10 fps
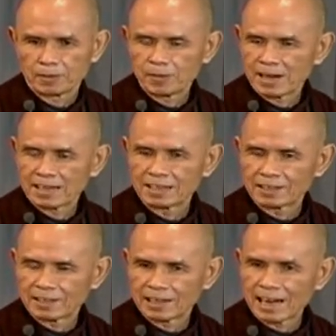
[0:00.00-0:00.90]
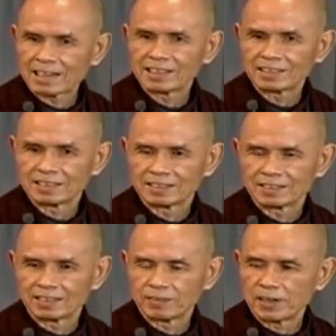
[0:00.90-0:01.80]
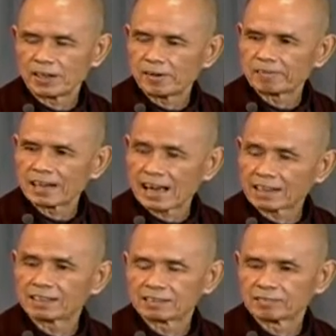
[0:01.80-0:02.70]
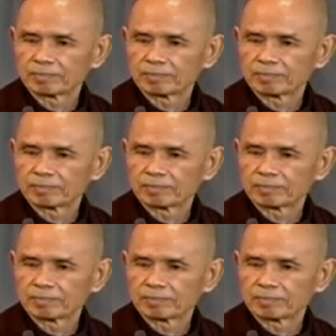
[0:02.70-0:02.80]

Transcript: You are the gardener of your own garden.